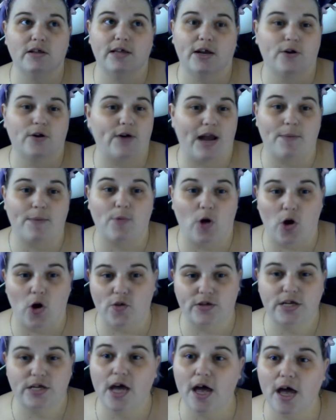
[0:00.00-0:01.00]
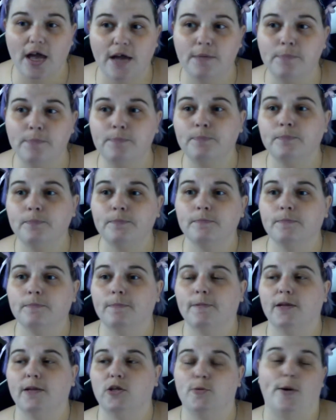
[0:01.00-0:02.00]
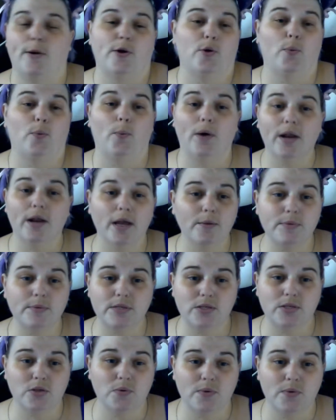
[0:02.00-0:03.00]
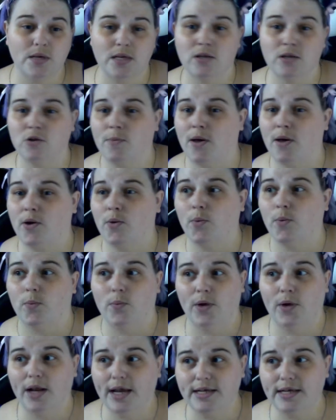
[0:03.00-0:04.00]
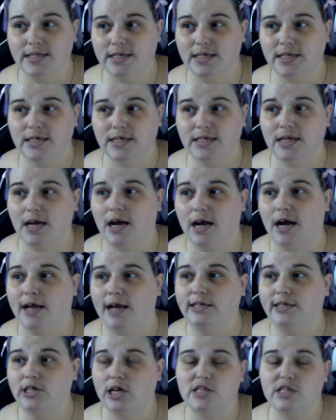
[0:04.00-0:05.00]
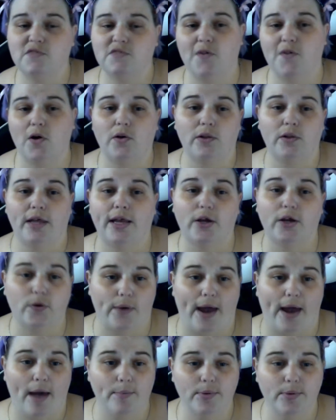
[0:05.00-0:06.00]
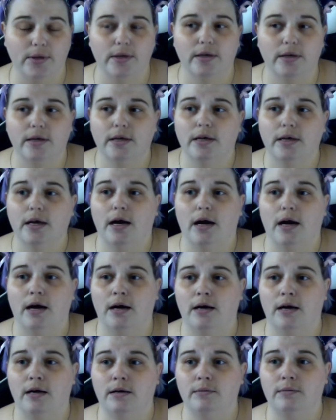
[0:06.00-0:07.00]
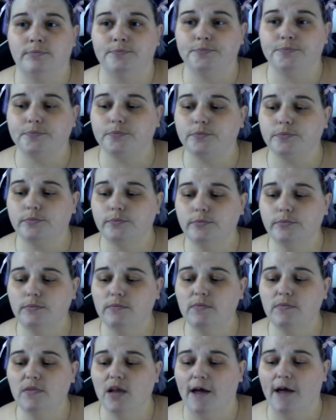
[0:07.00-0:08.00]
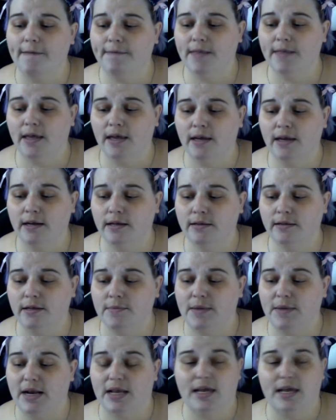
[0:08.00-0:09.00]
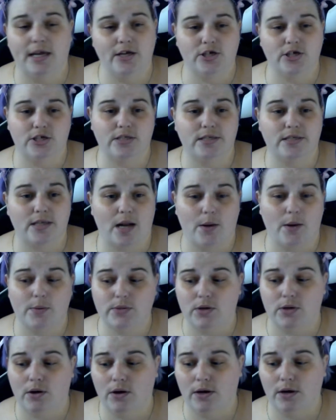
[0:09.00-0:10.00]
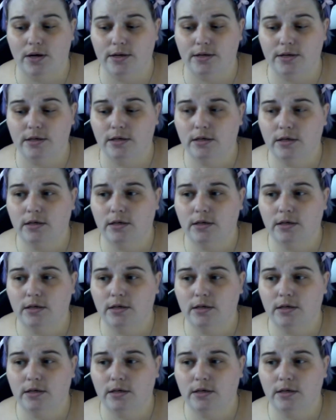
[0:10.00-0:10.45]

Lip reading: crap all the time. No matter what I was doing, no matter what I did, I just felt like crap. And then the medications that I was on,